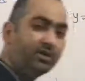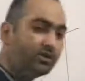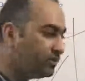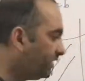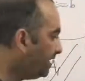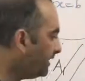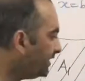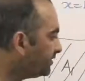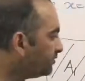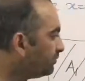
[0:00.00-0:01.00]
So
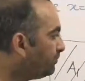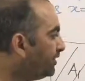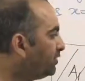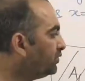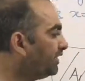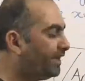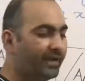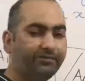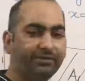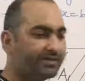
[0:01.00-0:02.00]
integration of b to a
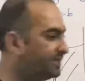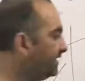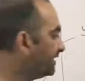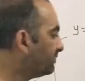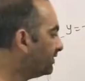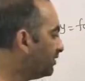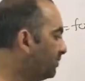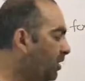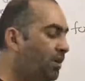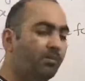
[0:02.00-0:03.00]
fx dx, what will come?
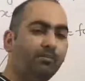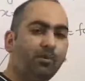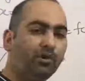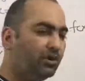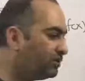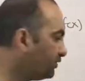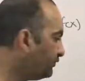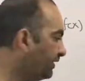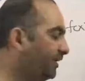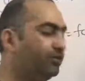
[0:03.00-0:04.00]
Modulus
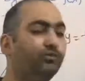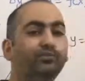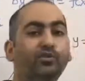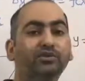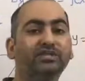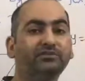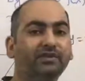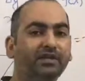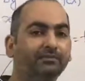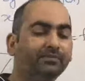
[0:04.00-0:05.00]
of a2, positive will
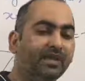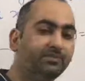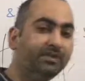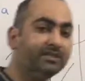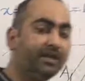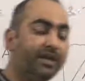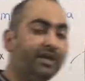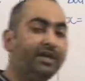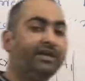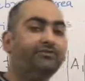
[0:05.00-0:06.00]
come. That means
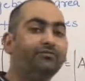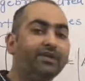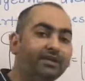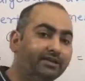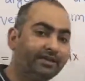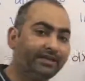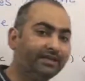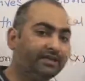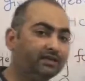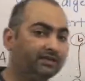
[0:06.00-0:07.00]
if I
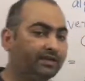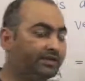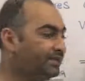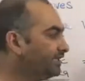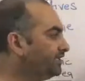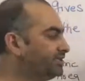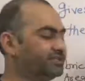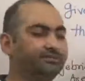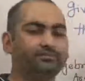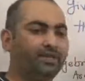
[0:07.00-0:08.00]
take
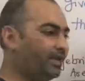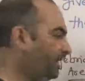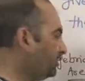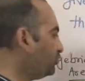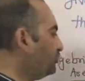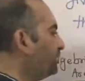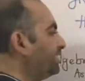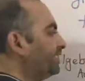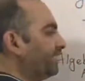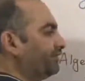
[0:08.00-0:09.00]
integration a to
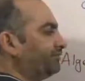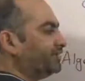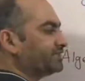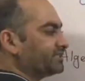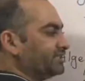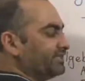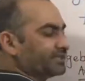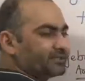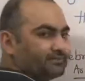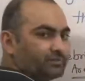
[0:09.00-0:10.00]
b fx
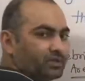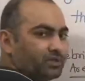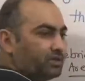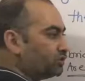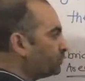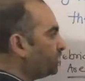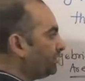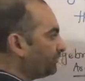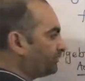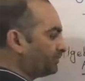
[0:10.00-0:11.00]
dx, so
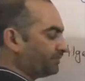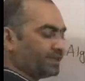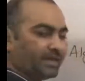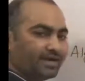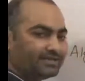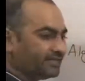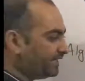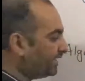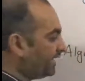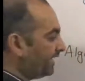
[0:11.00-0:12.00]
if I
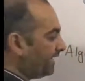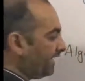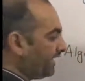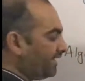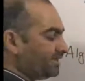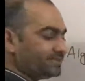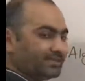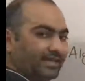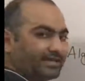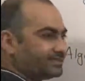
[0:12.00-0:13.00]
say a is
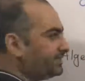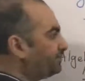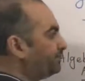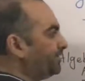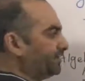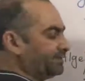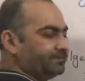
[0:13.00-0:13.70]
less than b,